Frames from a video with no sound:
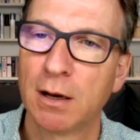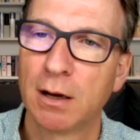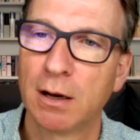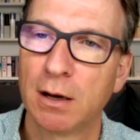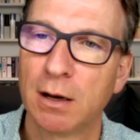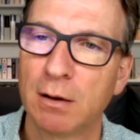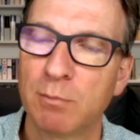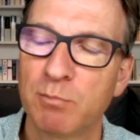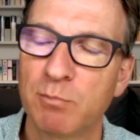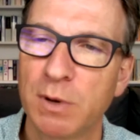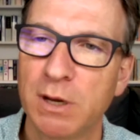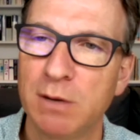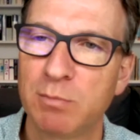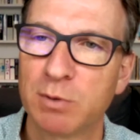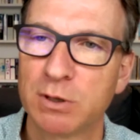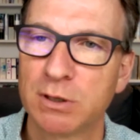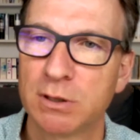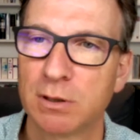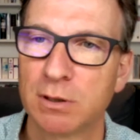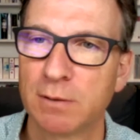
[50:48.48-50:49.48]

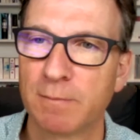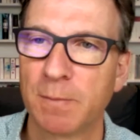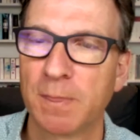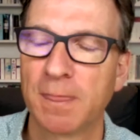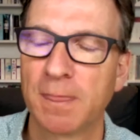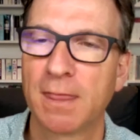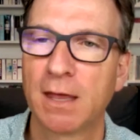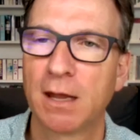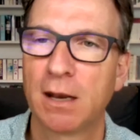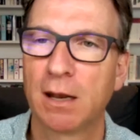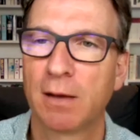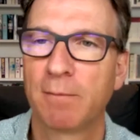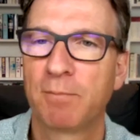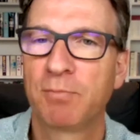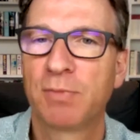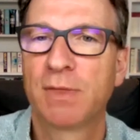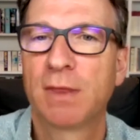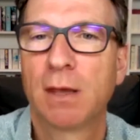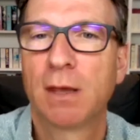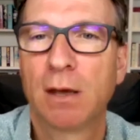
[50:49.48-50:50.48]
people that,
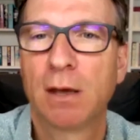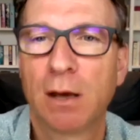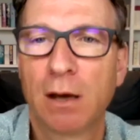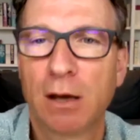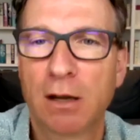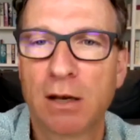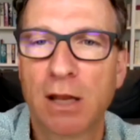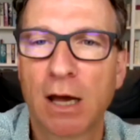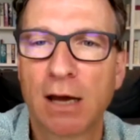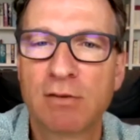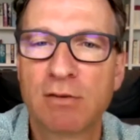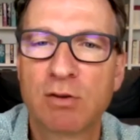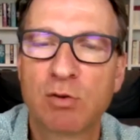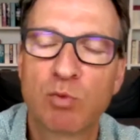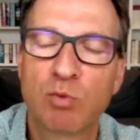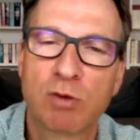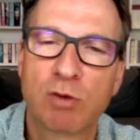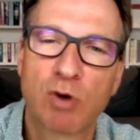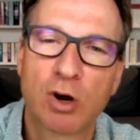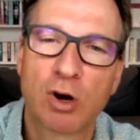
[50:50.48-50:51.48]
like the
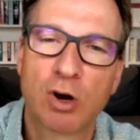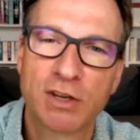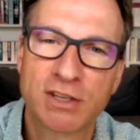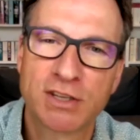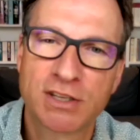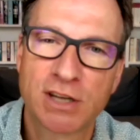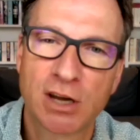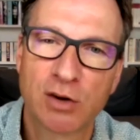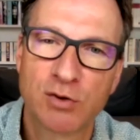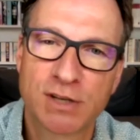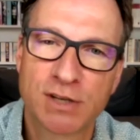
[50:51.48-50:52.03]
Rolling Stones.